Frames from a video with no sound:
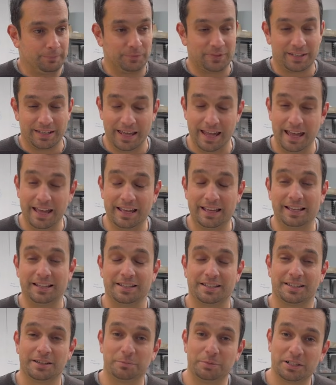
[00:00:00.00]
yeah,
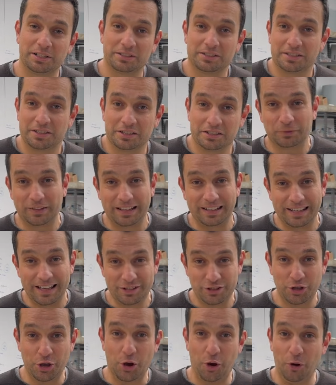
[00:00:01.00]
it's a bit uncertain.
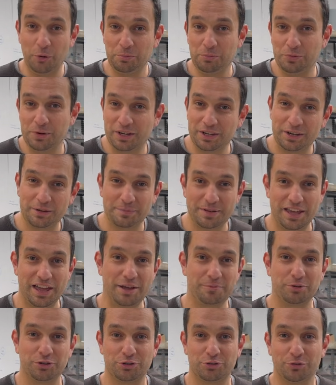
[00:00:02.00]
Let's hope we're gonna be
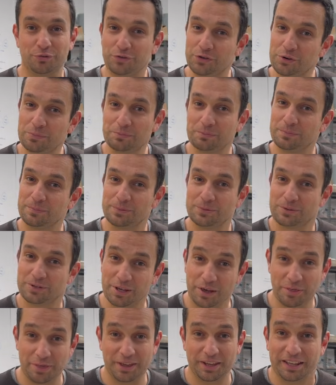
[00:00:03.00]
able to film
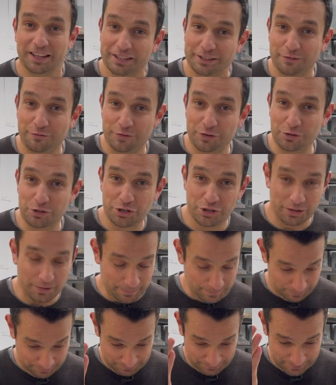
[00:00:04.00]
something in the future.
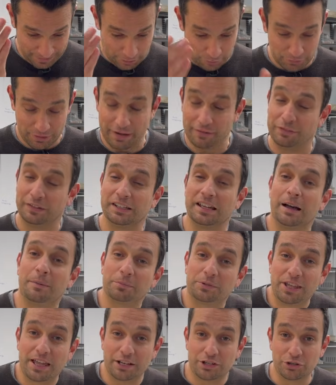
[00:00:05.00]
I'll definitely
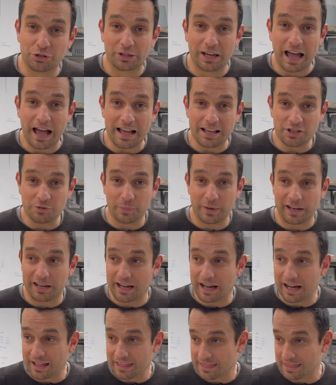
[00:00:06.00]
update you guys,
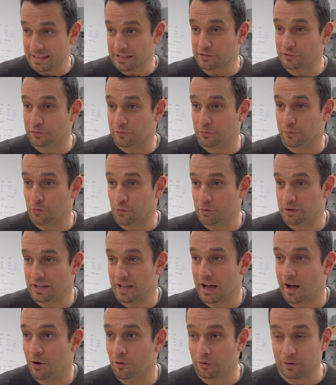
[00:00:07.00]
but I think for
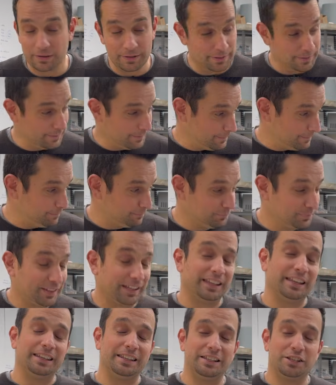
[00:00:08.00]
now,
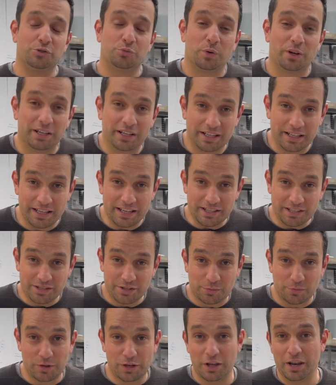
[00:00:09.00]
it is what it
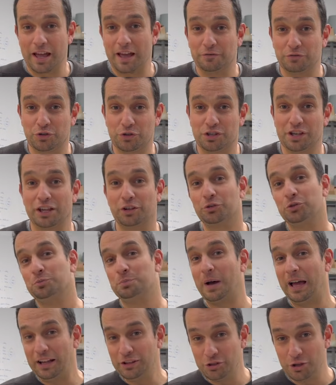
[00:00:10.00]
is. We're gonna have to say
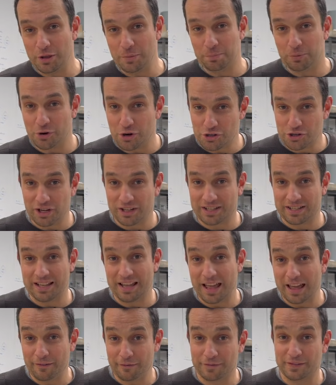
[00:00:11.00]
goodbye to the project
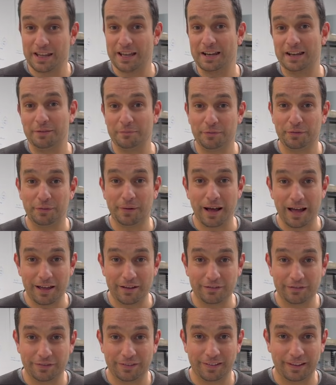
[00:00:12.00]
F10
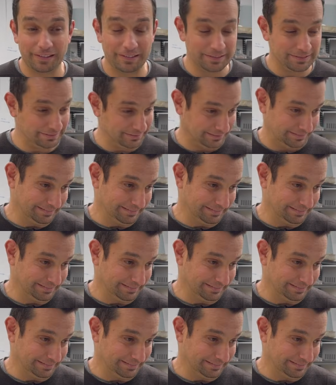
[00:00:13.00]
M5 and,